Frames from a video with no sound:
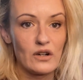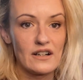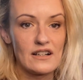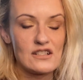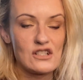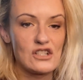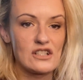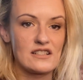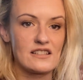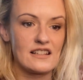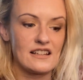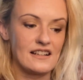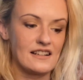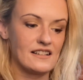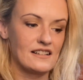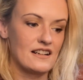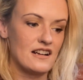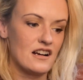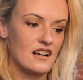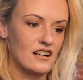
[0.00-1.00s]
It's just like,
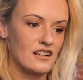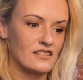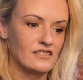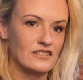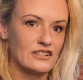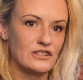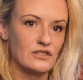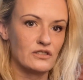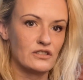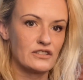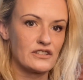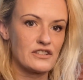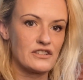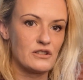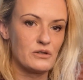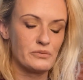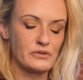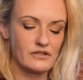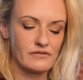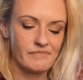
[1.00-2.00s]
nah, you look
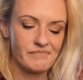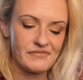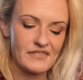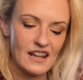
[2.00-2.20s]
stupid.